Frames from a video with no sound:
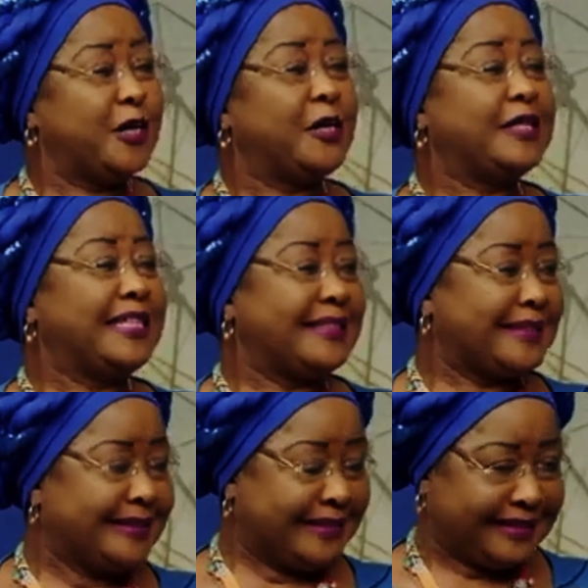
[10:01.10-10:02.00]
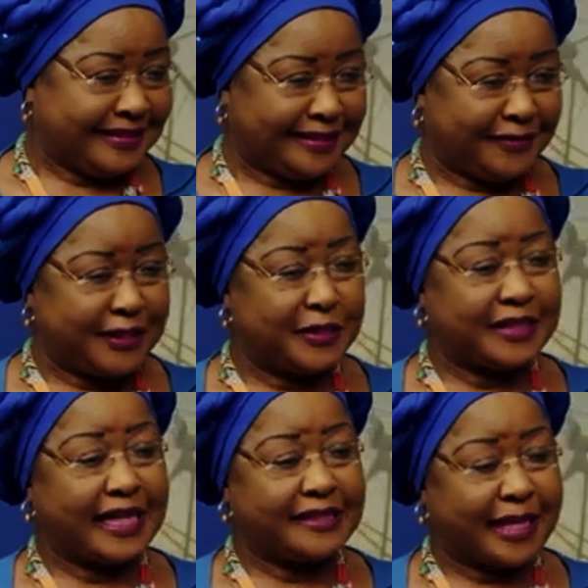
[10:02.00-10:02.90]
Oh, yes. The
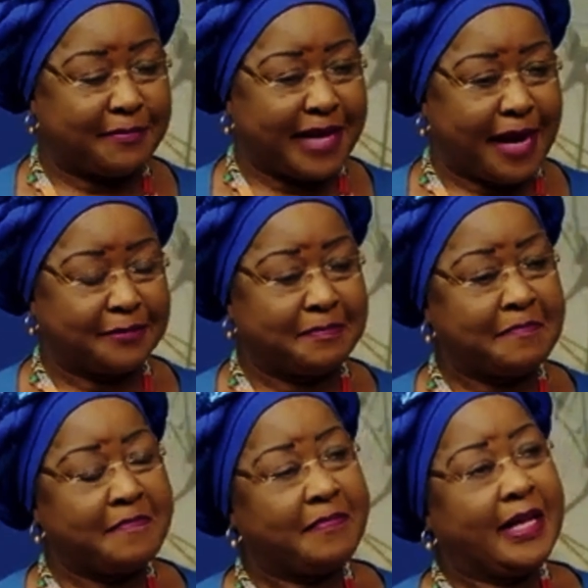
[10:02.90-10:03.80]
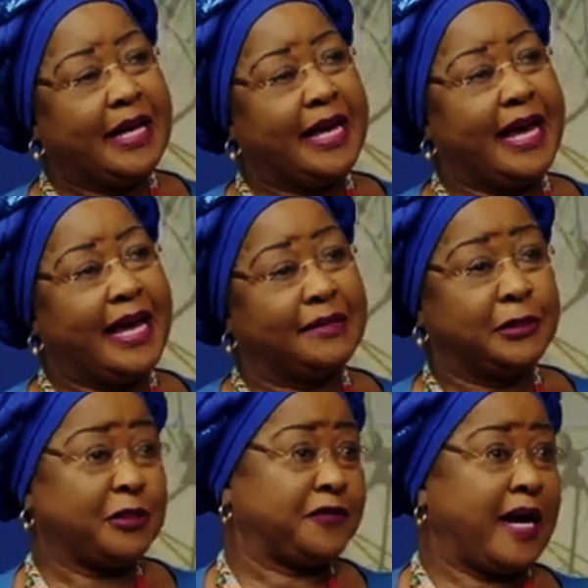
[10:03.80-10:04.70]
videos had to come down, and
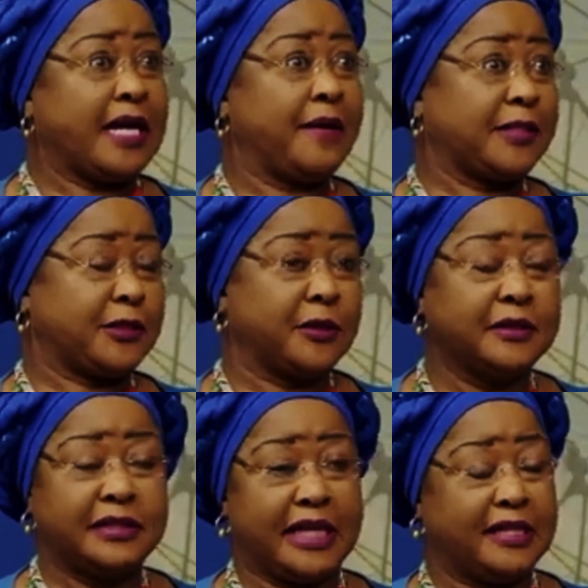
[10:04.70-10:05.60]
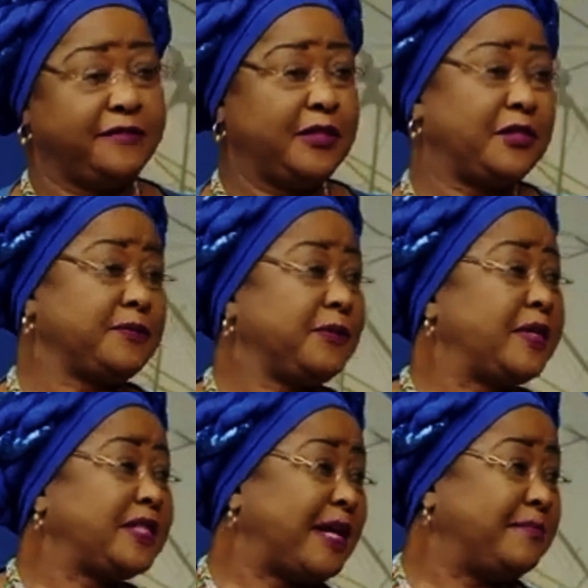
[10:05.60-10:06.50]
which was fine. I was told that the videos were
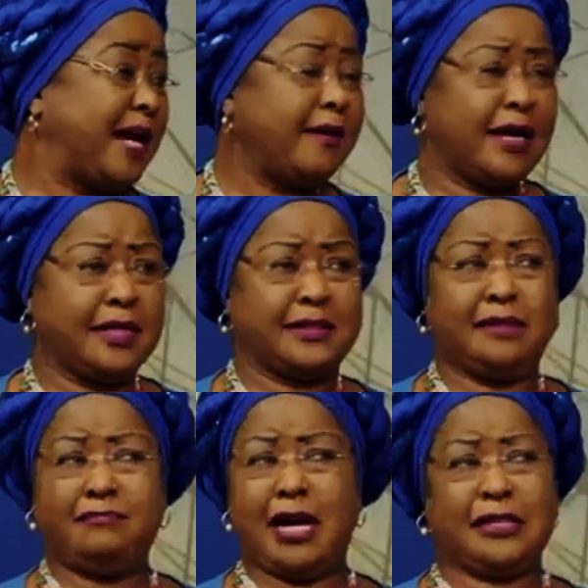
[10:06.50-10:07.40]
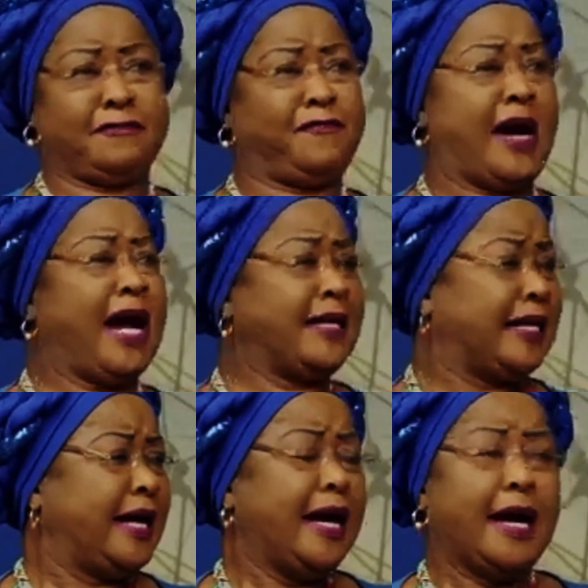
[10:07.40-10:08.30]
going to come down. I said, that's
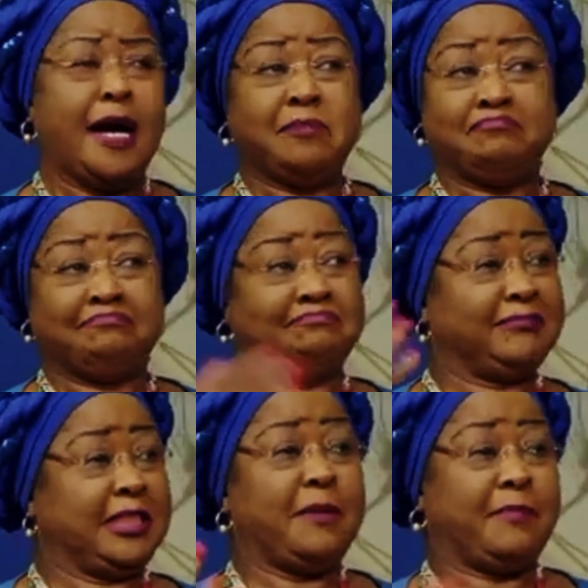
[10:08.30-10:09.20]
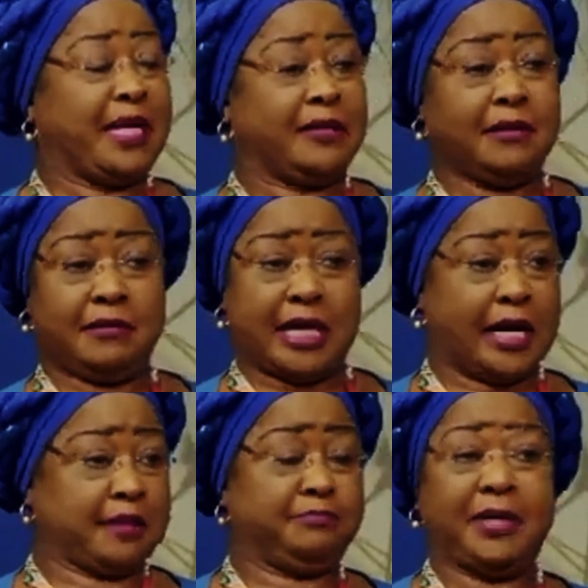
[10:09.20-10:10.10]
fine. But they were
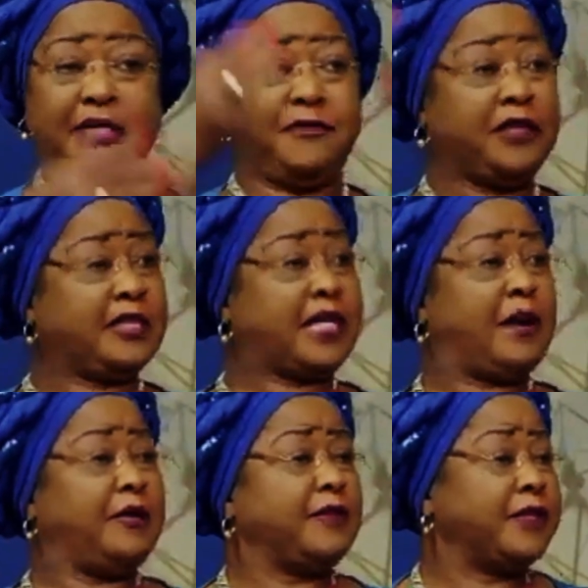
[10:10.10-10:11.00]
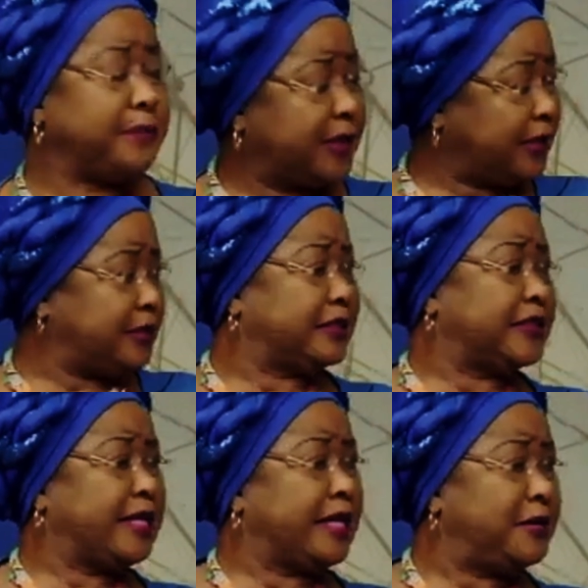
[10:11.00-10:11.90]
like, but the videos are all over the world,
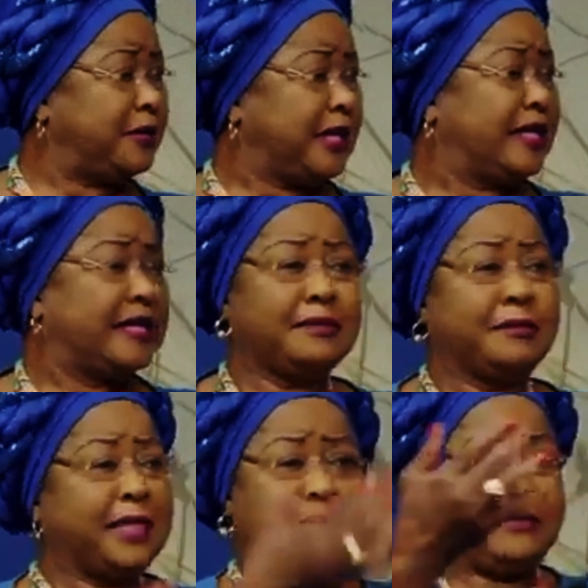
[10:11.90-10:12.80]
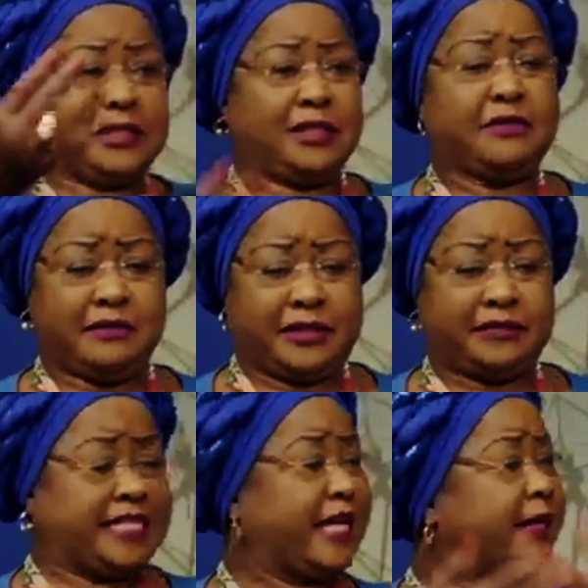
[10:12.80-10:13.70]
you know.
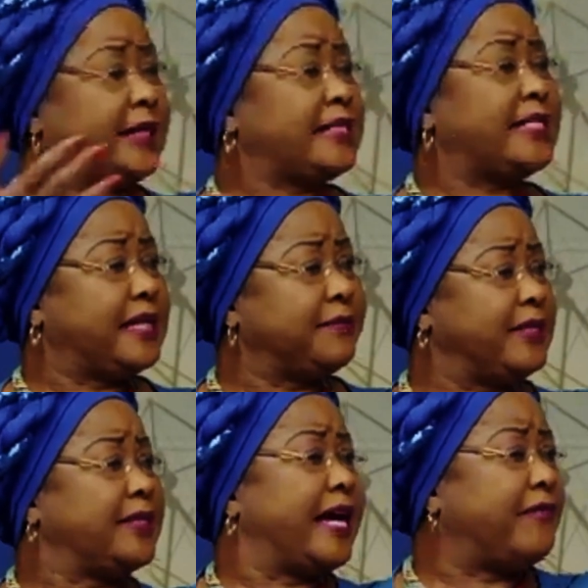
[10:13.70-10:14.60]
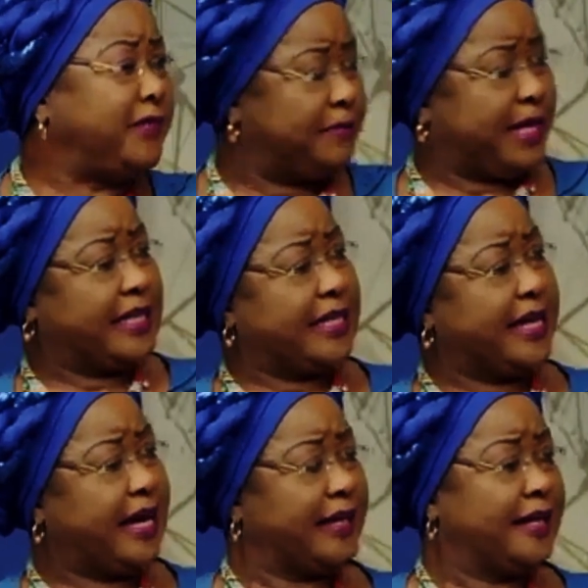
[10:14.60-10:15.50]
It's ridiculous that we don't have them at
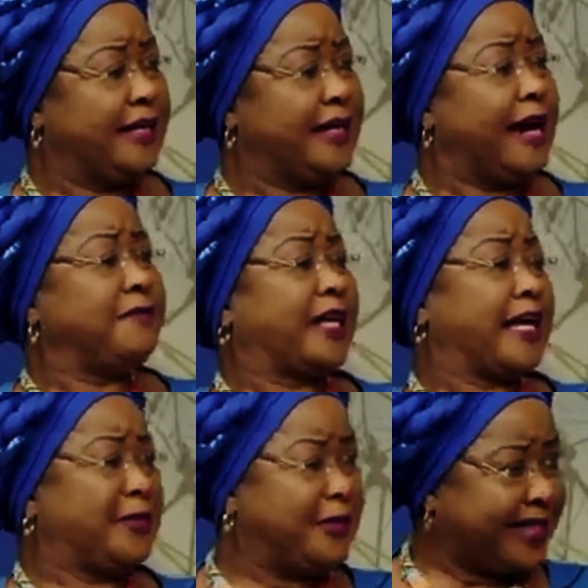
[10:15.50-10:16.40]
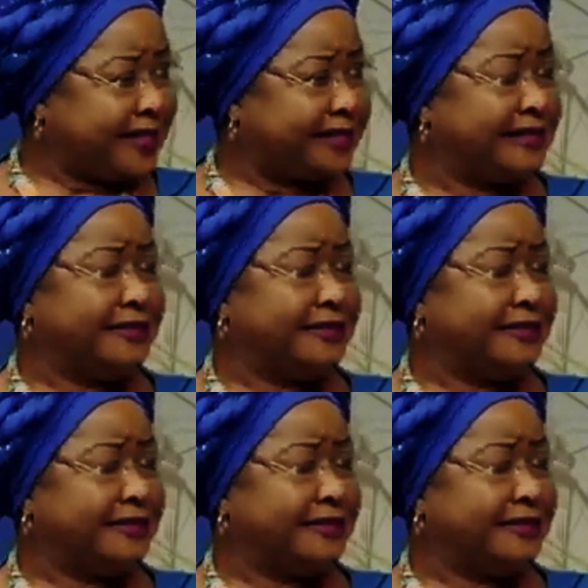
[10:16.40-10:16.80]
the African Union.